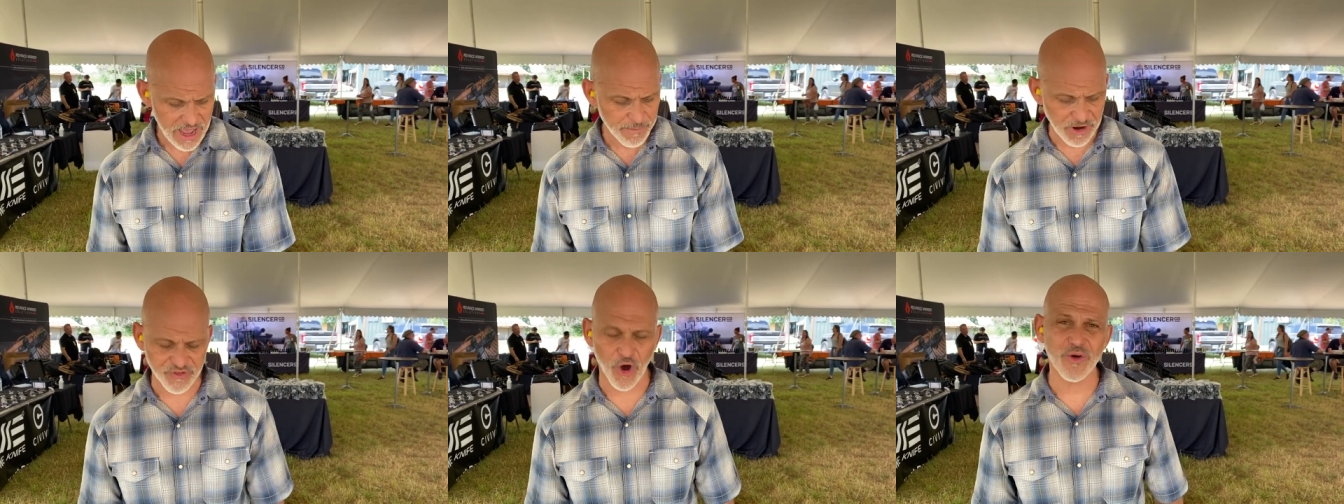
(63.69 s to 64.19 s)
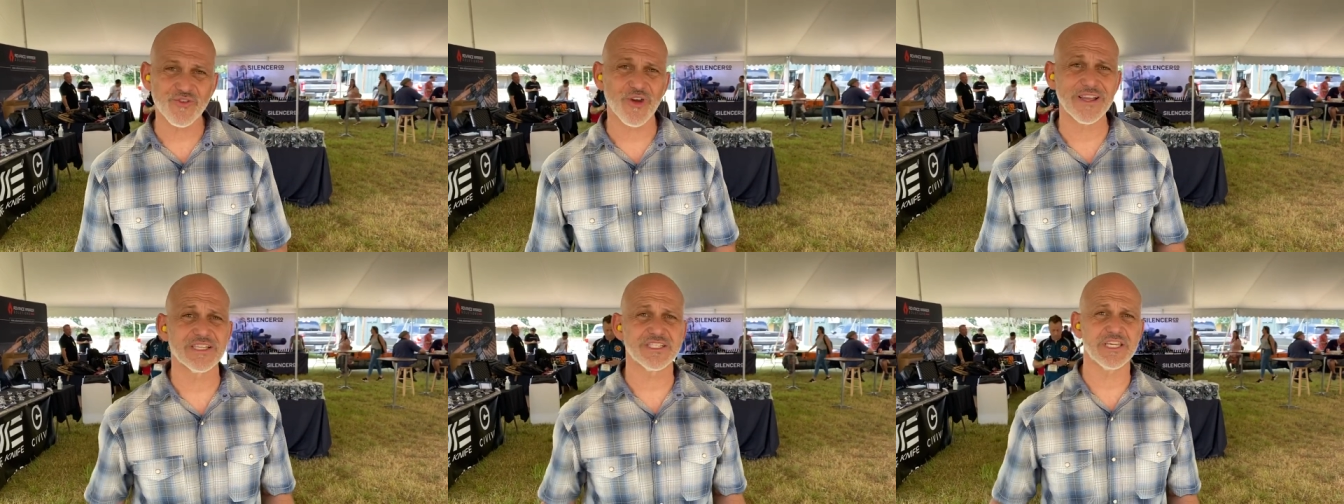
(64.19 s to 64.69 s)
but it's always
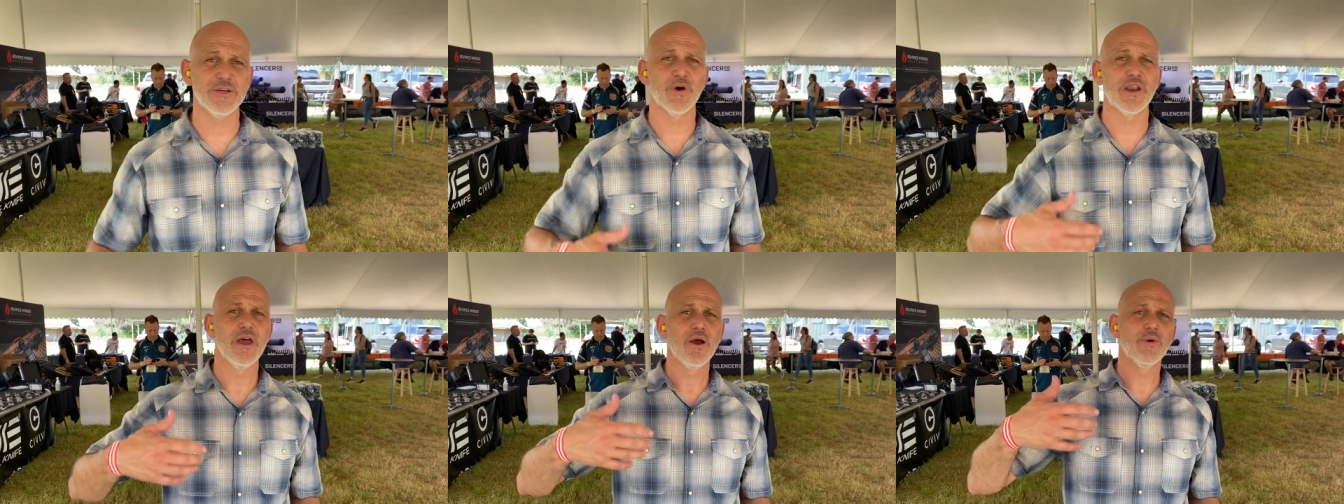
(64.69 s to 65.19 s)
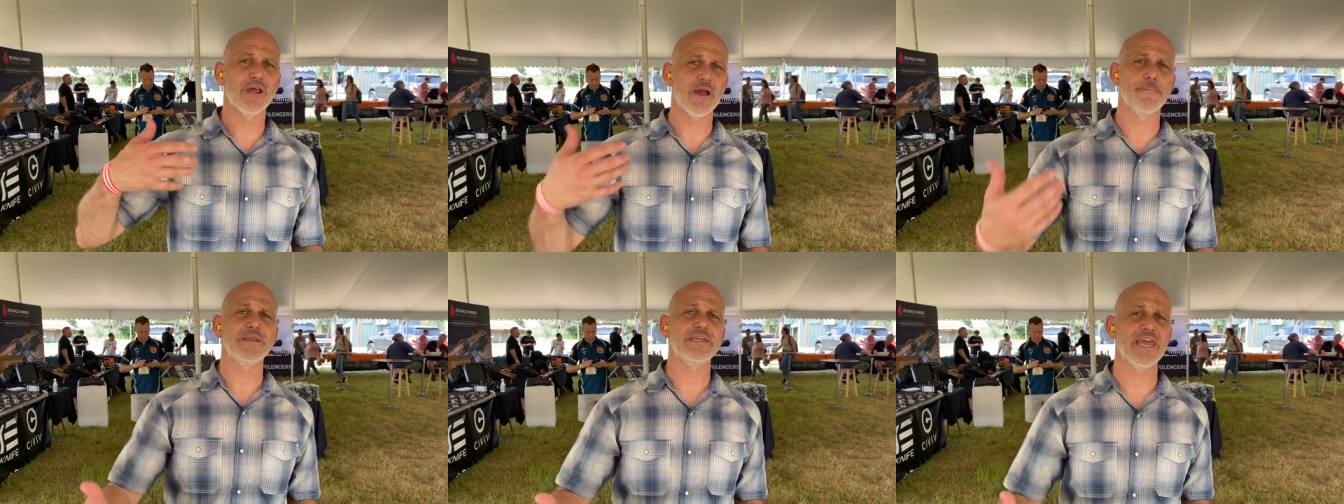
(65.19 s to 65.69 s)
great to see when, when a
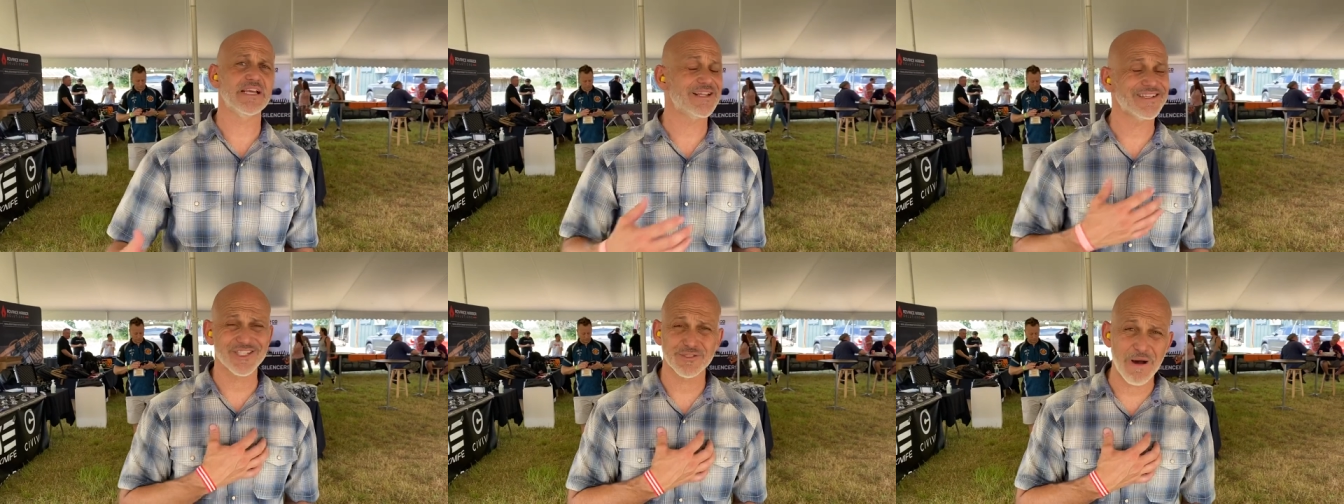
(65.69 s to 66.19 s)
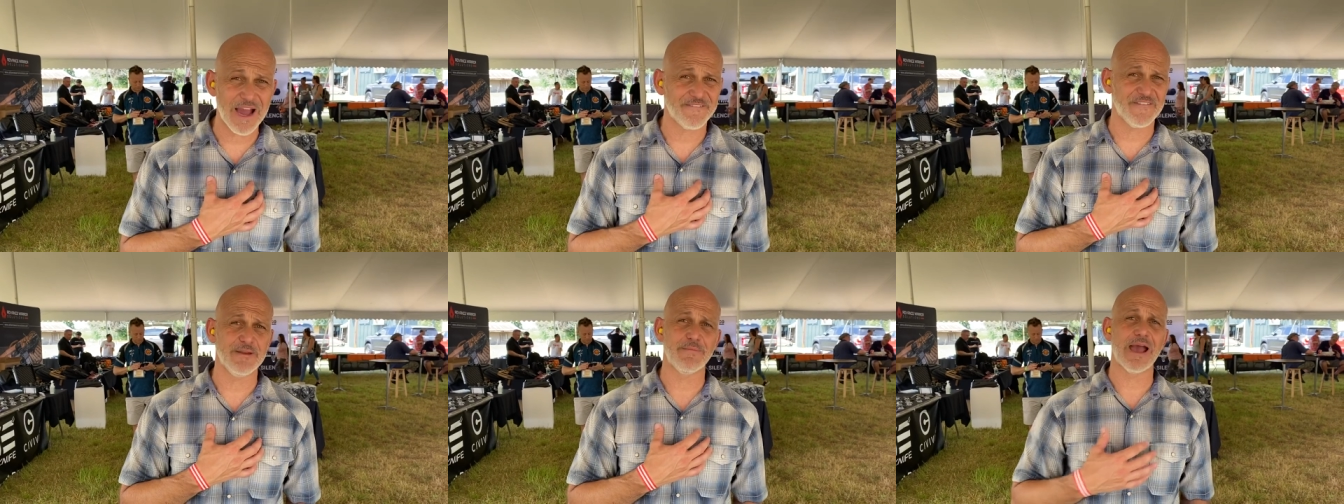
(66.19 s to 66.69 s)
company takes not just my
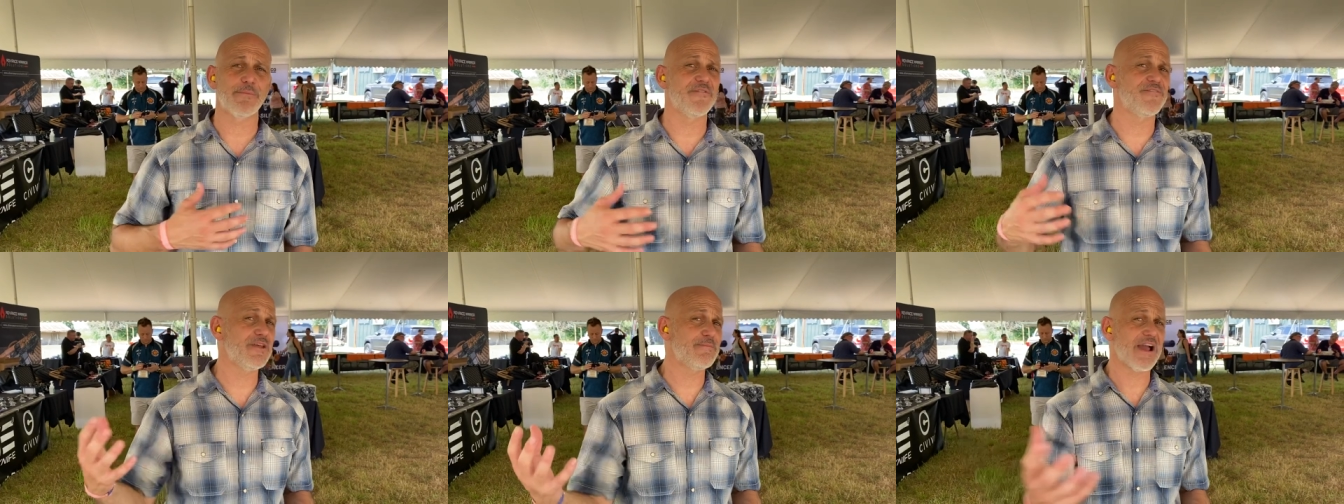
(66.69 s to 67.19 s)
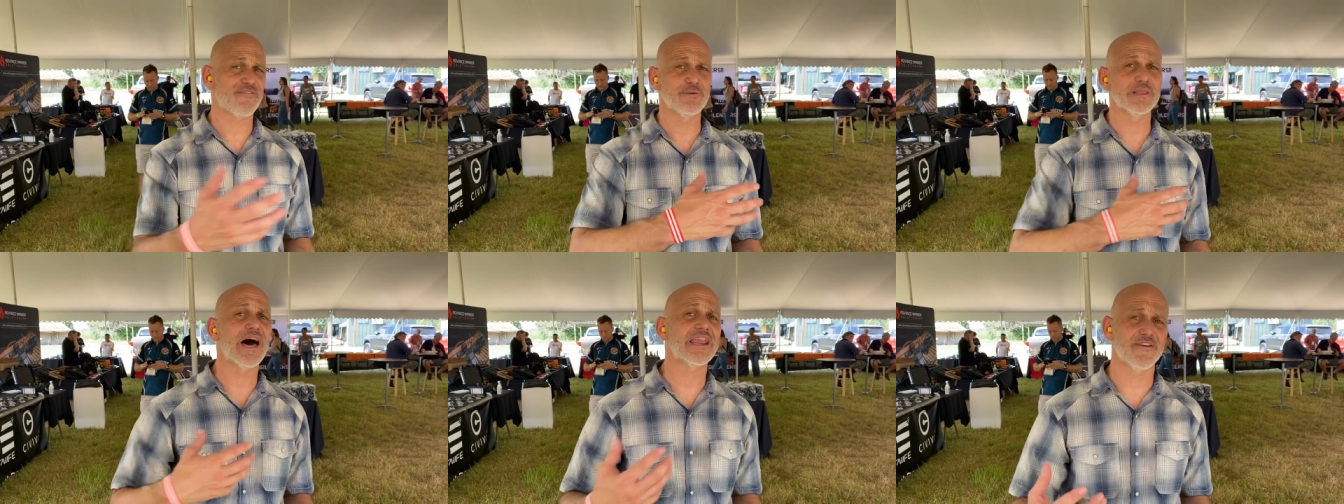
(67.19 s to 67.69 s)
feedback, but feedback from a
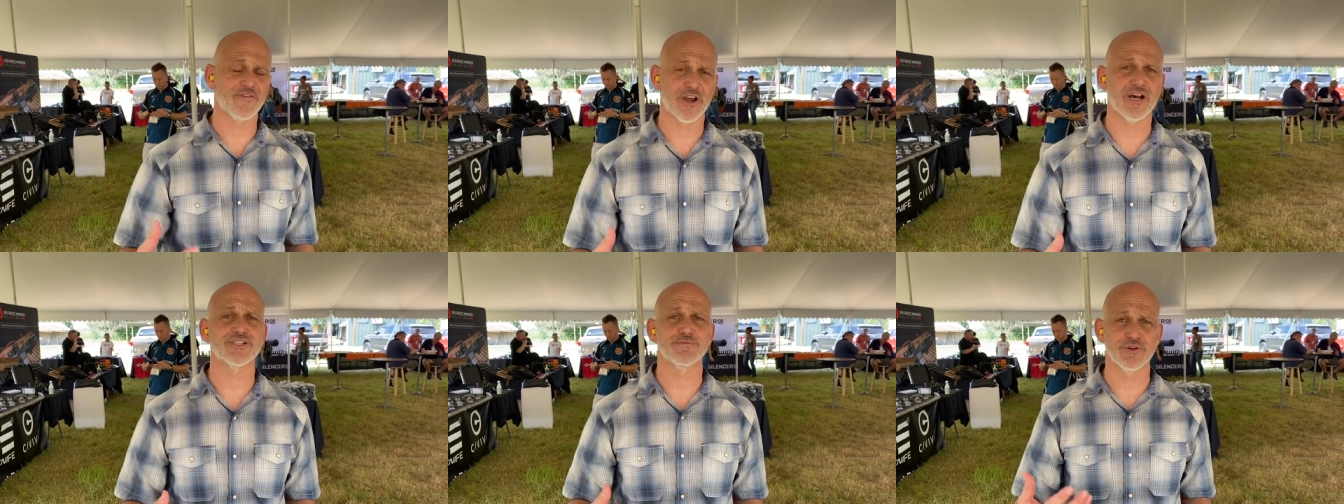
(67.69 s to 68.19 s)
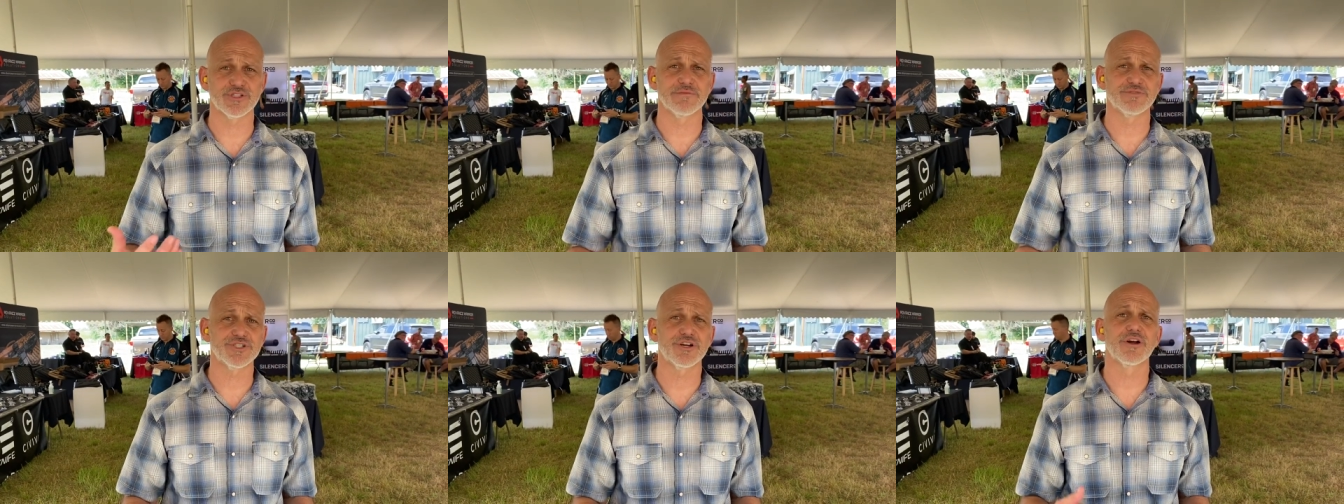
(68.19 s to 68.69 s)
lot of different customers, I'm
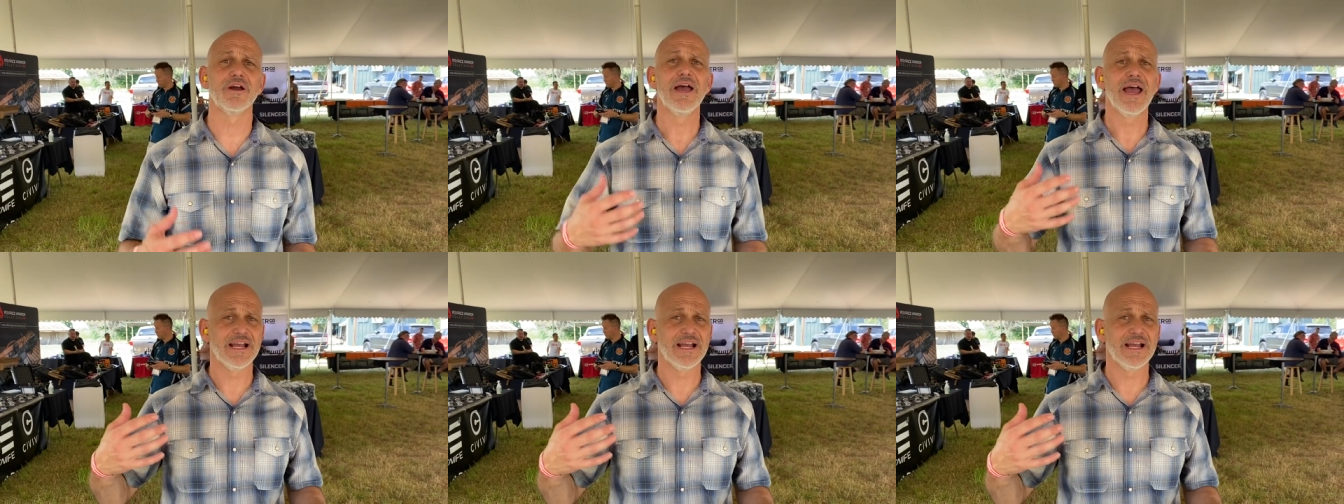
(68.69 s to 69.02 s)
sure,